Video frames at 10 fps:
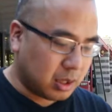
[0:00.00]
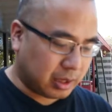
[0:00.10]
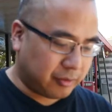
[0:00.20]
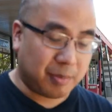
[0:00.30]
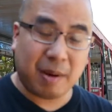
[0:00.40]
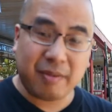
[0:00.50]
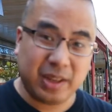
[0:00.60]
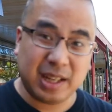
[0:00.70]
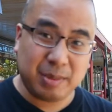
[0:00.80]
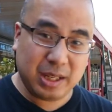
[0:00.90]
Look, for my
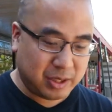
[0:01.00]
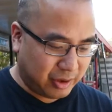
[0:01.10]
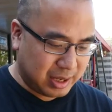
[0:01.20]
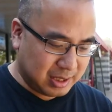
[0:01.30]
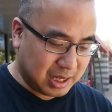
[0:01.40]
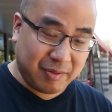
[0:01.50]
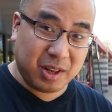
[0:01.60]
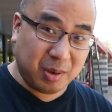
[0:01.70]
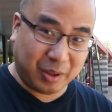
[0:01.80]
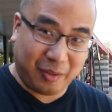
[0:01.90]
Vietnamese friends, if you
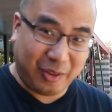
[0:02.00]
know what